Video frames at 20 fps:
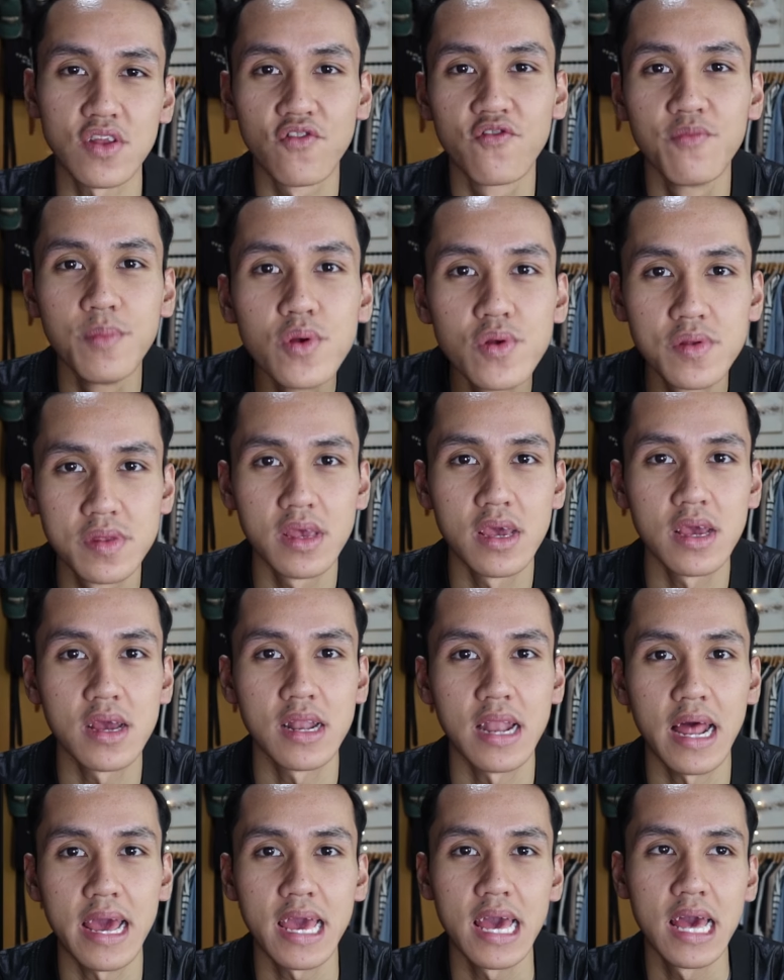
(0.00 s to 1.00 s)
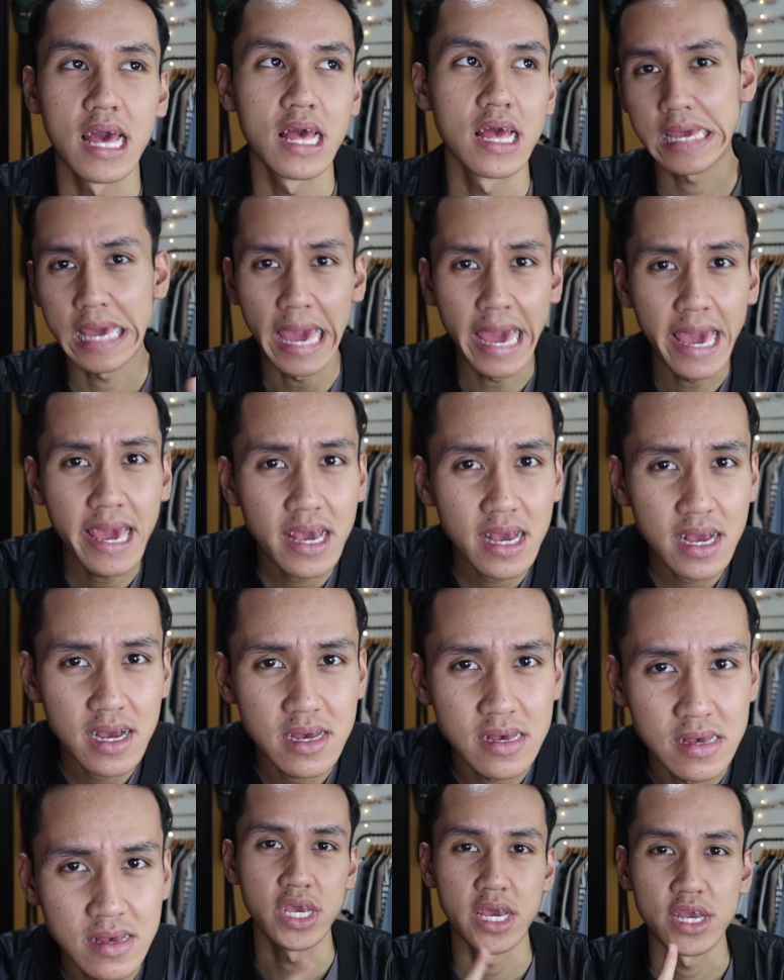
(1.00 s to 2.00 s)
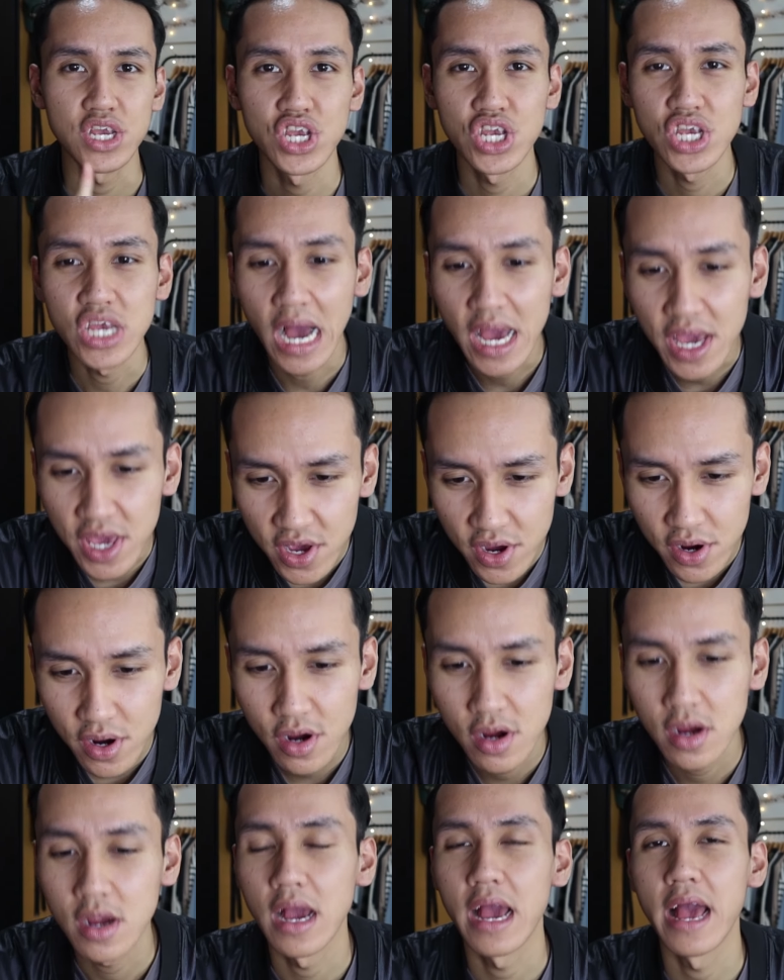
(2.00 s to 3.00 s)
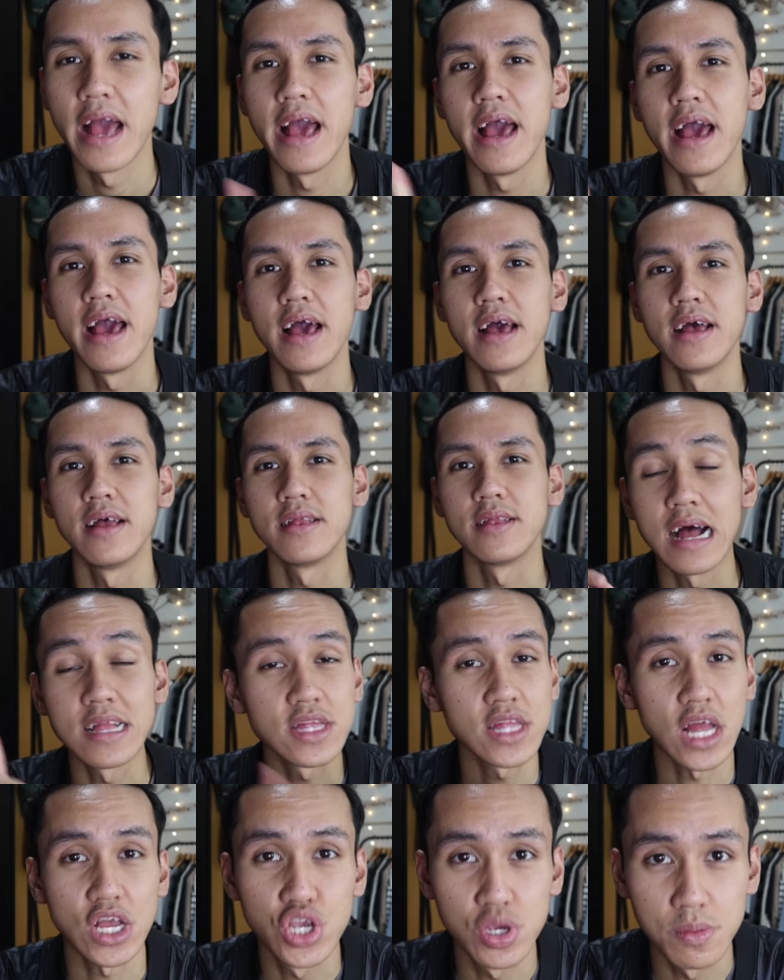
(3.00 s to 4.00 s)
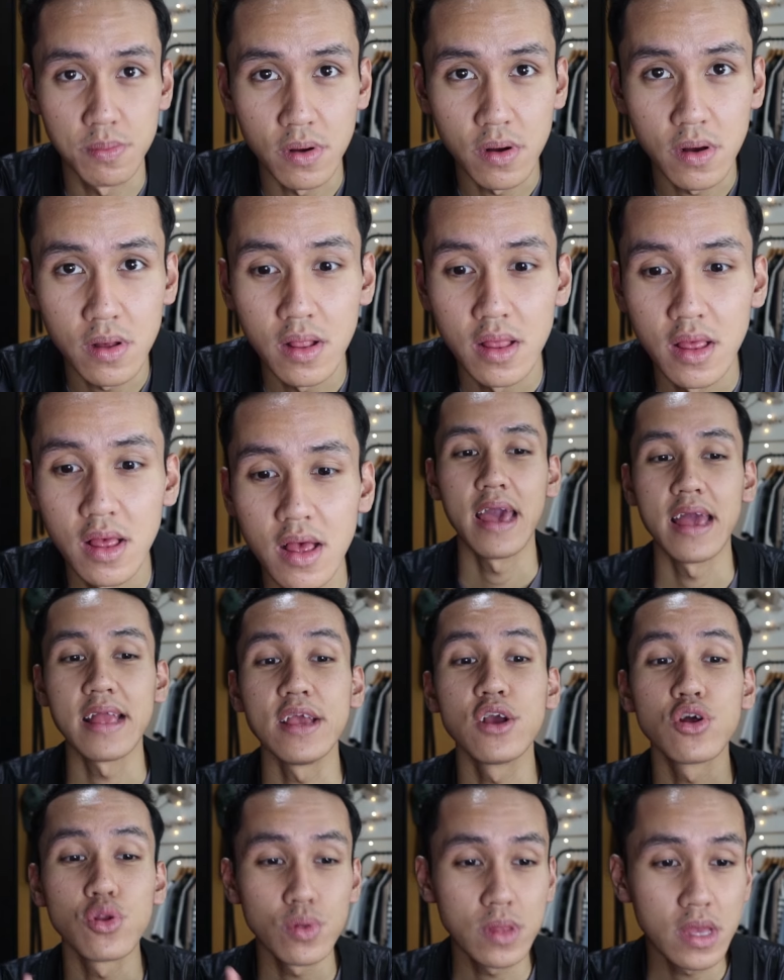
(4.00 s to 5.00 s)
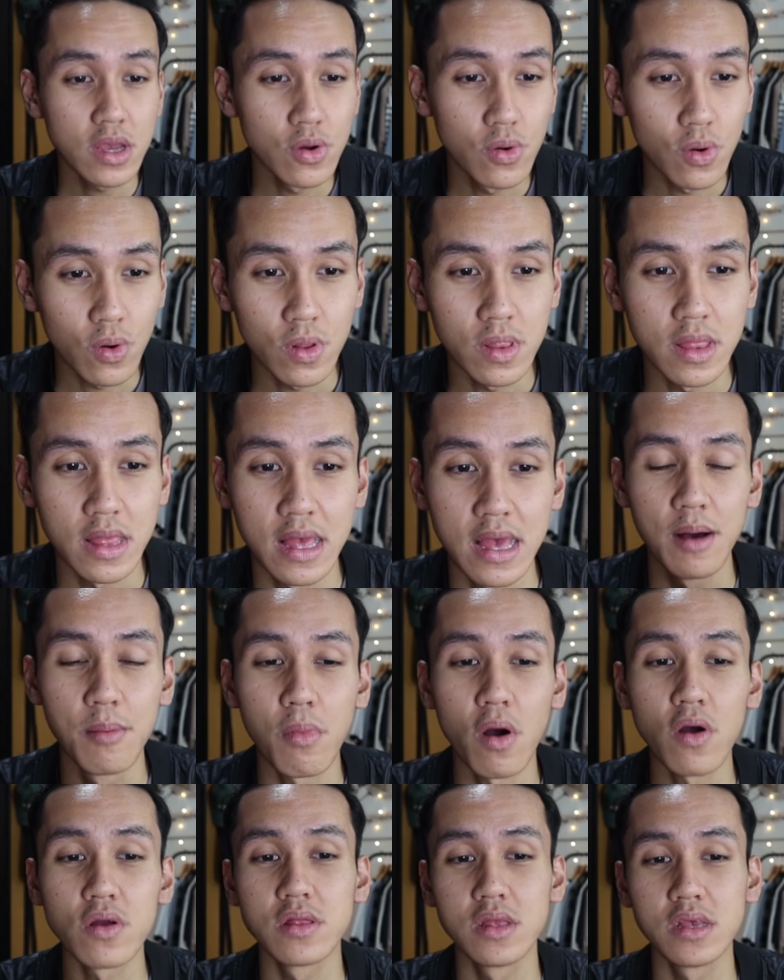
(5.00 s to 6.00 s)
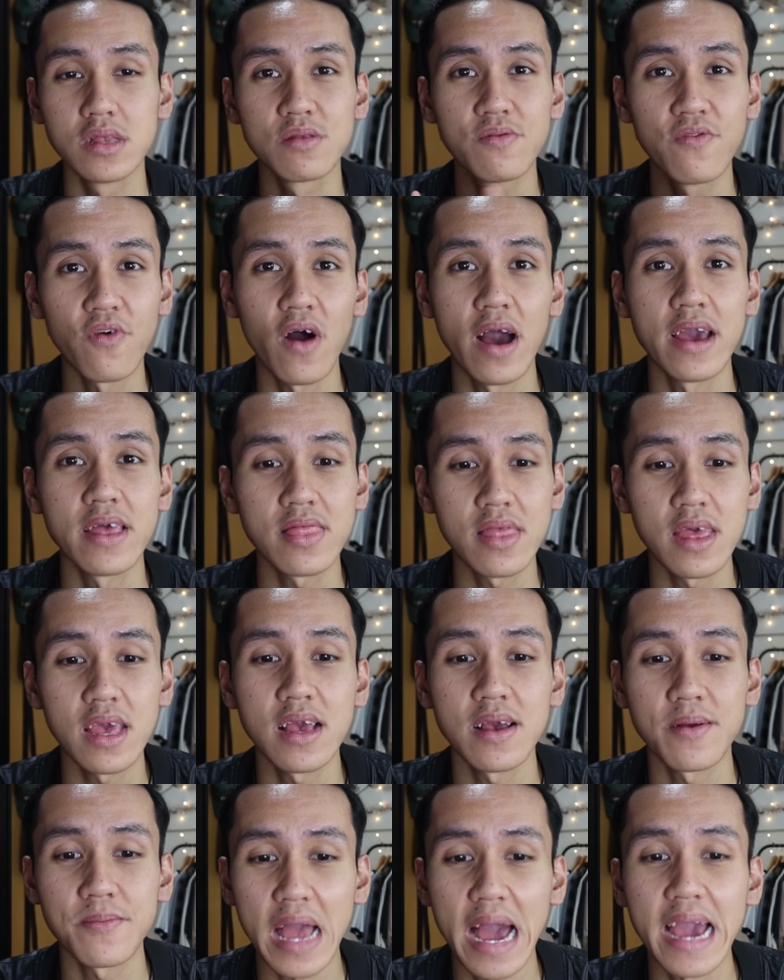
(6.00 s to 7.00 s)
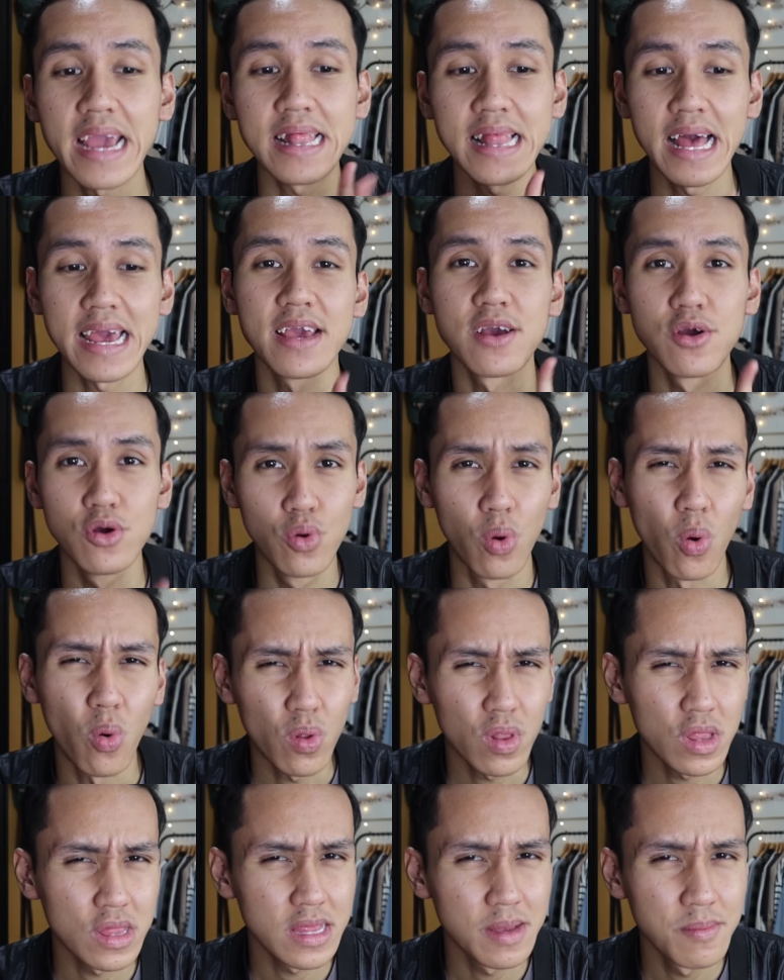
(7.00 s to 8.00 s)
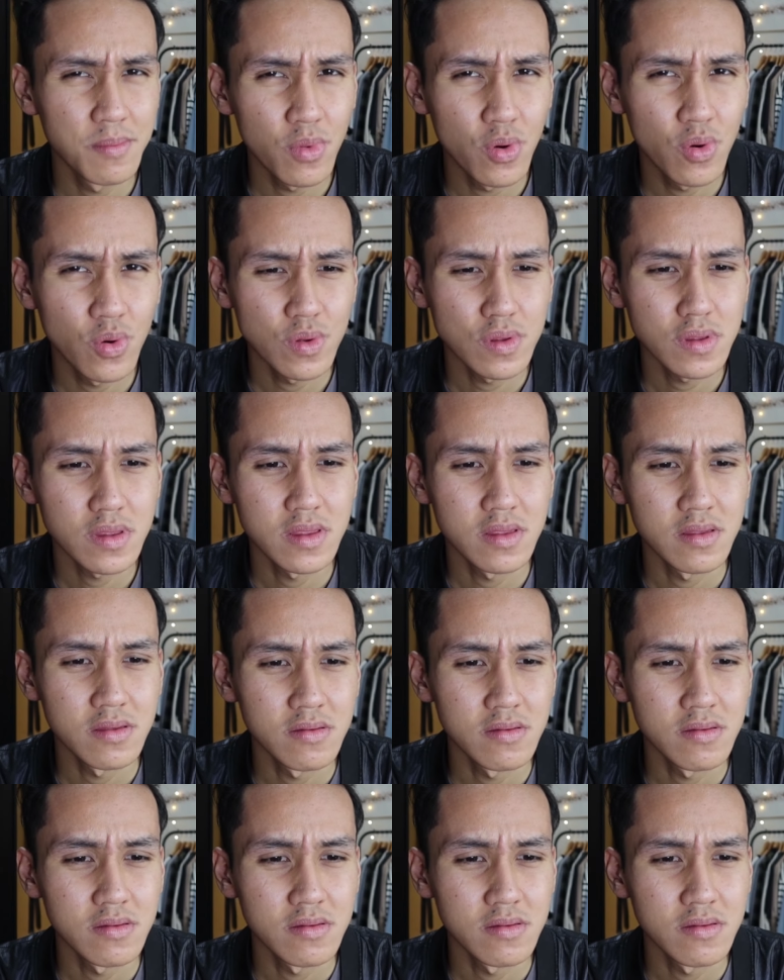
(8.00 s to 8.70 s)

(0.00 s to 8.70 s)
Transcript: kind of music, like Cake, Cheshire, and Untouchable, and including Gold, among these four, I think I like Gold the most.